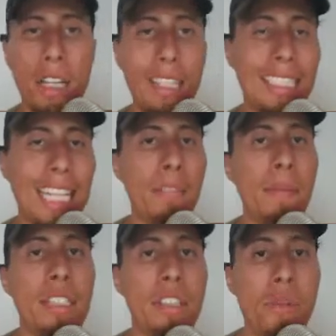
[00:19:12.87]

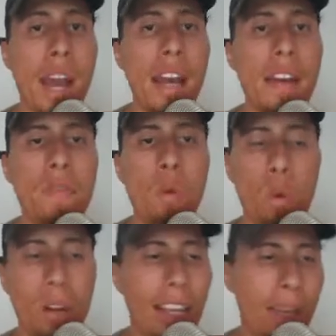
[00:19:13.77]
database that you have,
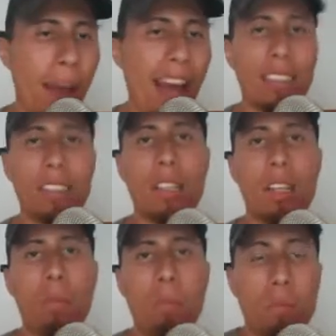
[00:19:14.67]
or a past
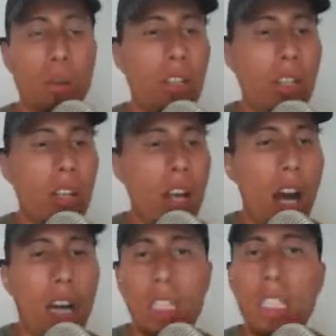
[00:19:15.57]
book
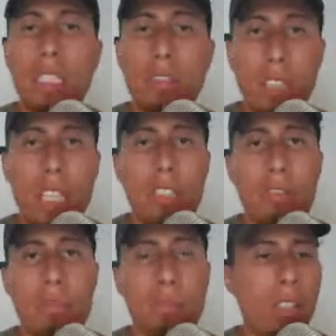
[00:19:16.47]
list of leads
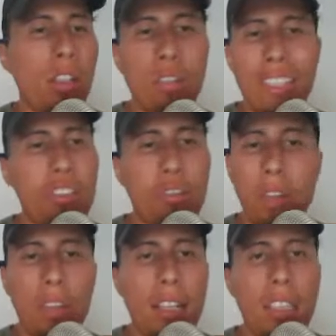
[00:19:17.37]
from Zillow, LendingTree, all
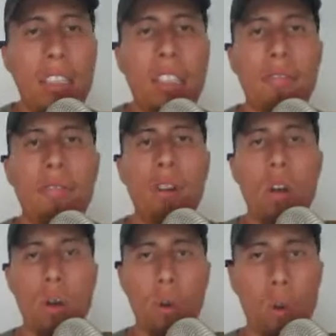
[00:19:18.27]
that good stuff,
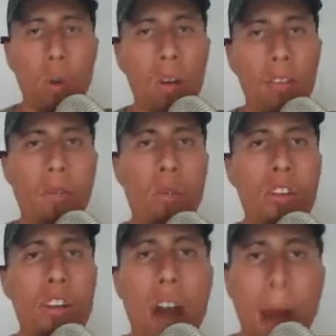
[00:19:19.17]
or for
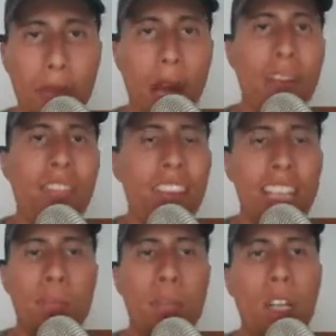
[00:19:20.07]
your upcoming
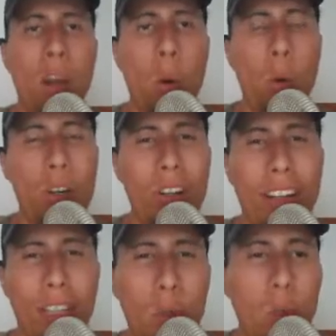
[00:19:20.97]
Facebook or
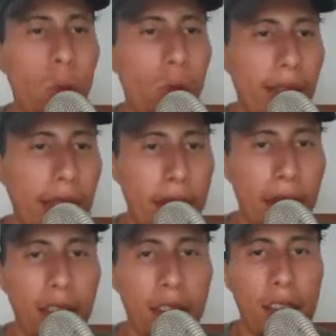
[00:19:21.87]
Google
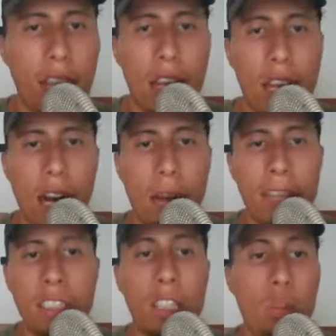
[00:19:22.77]
campaigns.
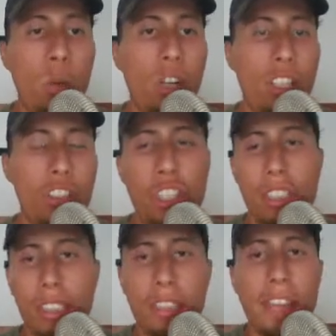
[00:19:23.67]
It's going to work just
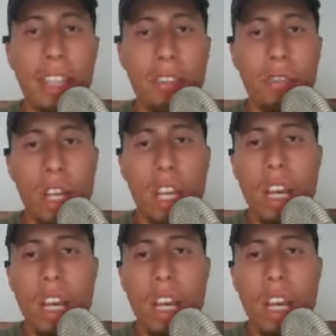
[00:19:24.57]
as effectively.